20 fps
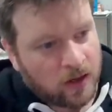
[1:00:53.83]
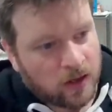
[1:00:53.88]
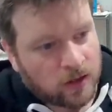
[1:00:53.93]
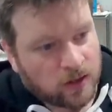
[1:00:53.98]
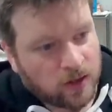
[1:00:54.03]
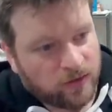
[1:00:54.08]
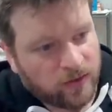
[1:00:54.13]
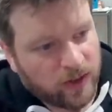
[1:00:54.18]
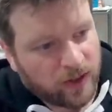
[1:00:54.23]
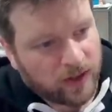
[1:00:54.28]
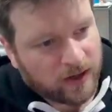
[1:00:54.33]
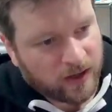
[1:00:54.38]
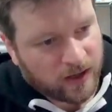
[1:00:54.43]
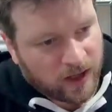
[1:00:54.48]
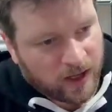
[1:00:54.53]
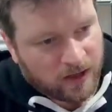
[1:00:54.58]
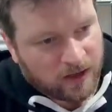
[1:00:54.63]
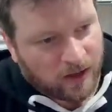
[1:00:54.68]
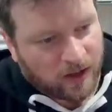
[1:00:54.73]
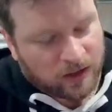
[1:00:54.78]
So if you like,
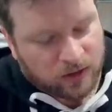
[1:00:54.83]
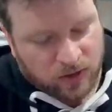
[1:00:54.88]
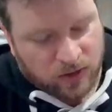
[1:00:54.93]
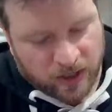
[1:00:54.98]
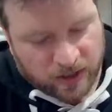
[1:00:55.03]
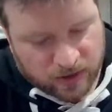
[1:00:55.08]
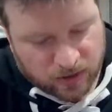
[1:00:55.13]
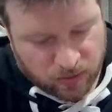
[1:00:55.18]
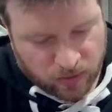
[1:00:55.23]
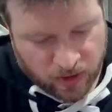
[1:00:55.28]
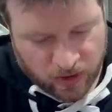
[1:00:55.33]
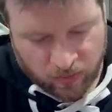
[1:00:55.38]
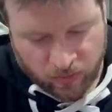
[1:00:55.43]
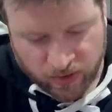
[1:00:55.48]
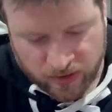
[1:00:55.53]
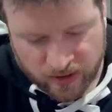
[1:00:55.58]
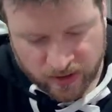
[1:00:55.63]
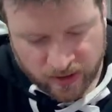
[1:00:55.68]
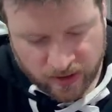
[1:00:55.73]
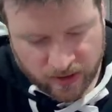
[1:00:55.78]
again, electronics, 3D
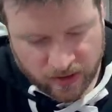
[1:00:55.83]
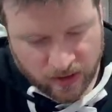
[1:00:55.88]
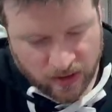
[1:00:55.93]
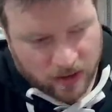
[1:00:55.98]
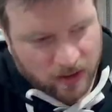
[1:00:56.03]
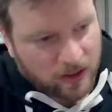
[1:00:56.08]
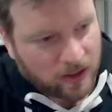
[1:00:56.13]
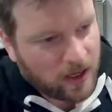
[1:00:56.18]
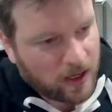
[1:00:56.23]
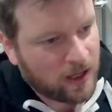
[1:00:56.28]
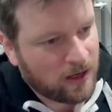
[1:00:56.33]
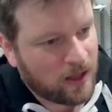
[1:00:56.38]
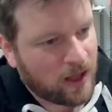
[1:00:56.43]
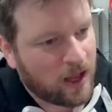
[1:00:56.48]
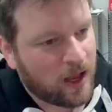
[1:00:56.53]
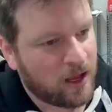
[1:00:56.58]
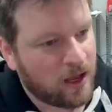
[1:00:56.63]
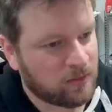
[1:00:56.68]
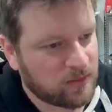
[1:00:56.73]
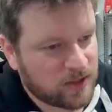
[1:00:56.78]
printing, and
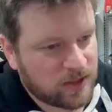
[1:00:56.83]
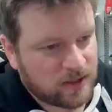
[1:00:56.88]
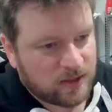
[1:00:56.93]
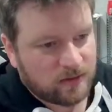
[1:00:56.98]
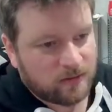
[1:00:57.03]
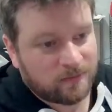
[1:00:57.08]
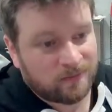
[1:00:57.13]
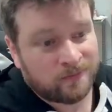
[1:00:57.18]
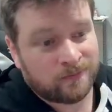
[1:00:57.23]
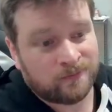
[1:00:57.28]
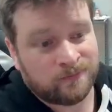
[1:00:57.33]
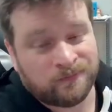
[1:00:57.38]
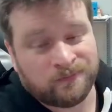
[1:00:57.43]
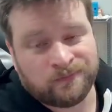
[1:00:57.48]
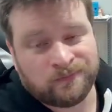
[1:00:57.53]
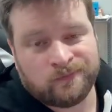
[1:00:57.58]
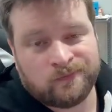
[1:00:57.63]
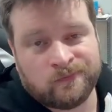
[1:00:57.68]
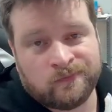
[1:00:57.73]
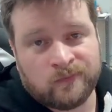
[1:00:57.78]
games,
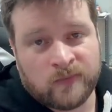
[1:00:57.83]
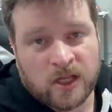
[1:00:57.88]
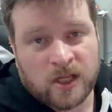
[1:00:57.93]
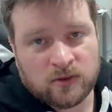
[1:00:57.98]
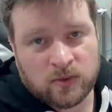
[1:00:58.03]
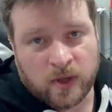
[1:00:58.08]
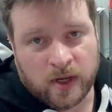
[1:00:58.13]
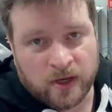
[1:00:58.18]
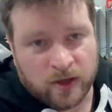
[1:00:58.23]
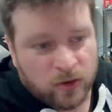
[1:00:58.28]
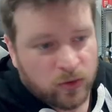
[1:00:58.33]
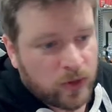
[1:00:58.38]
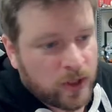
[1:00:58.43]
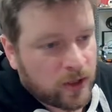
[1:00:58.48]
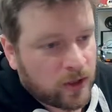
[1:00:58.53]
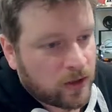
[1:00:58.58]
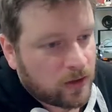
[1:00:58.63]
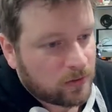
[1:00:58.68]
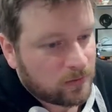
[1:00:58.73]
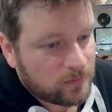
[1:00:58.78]
that's what I do
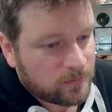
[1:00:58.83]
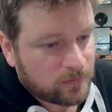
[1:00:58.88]
here.